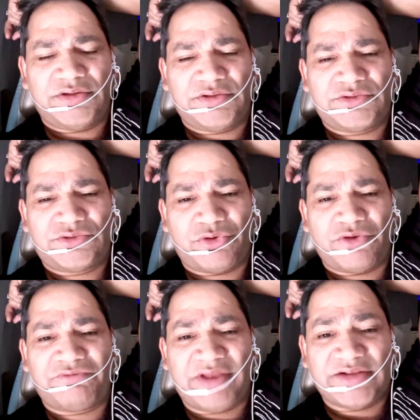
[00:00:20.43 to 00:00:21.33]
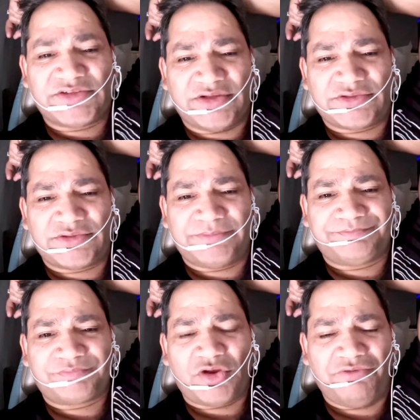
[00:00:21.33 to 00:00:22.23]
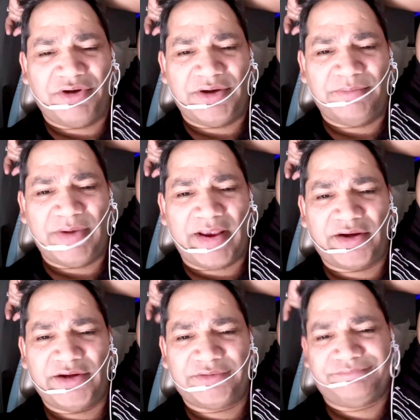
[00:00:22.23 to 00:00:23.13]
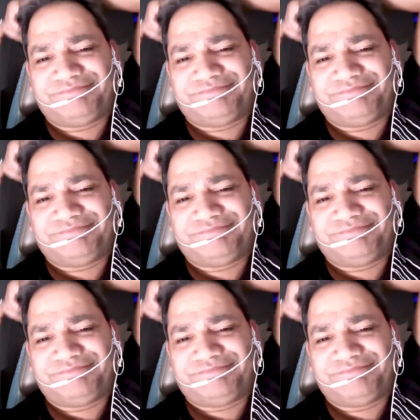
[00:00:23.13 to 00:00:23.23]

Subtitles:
story of 10 sons of a blanket